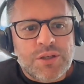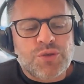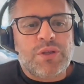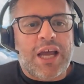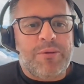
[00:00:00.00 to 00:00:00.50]

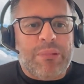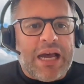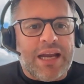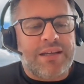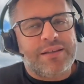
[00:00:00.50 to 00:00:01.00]
Should I
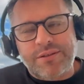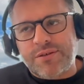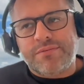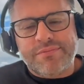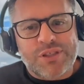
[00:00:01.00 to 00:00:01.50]
buy, you
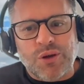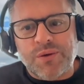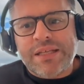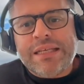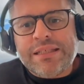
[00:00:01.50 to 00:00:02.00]
know,
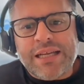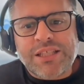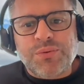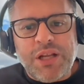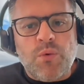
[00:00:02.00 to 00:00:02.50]
so
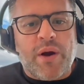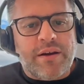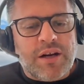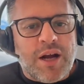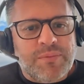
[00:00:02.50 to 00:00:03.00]
that's really
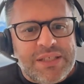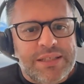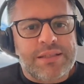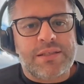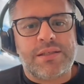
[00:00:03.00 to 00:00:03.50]
where comes
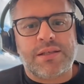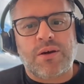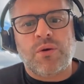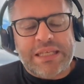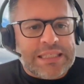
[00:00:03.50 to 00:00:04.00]
this
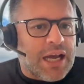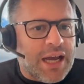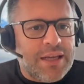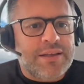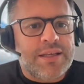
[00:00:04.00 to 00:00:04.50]

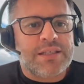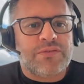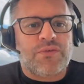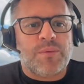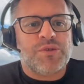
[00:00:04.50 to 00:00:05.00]
OSI
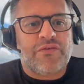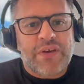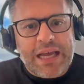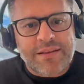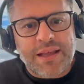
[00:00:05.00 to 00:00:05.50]
is from the
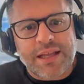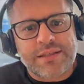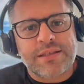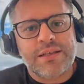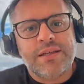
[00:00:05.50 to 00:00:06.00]
fact that,